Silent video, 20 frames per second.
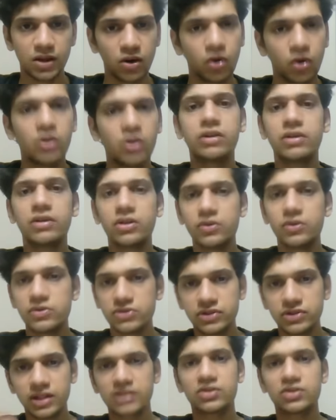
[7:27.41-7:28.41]
All you can do
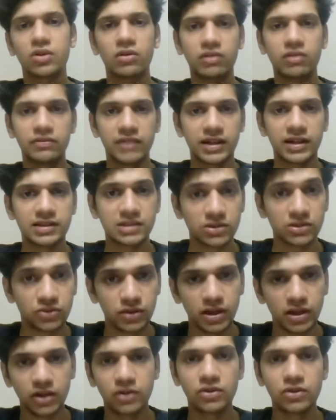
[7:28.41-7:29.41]
is just solve it faster so
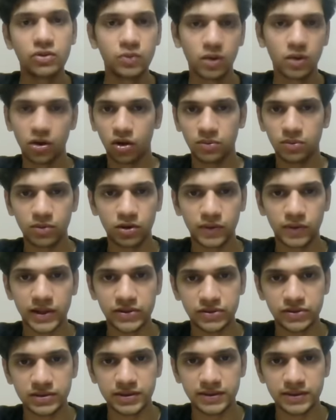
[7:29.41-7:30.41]
that you can do a lot more
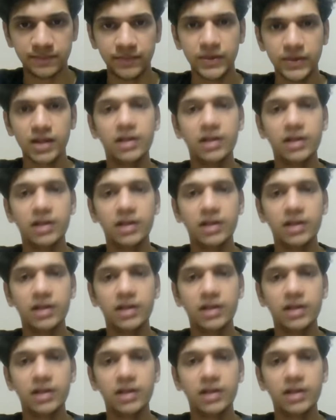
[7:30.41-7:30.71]
questions.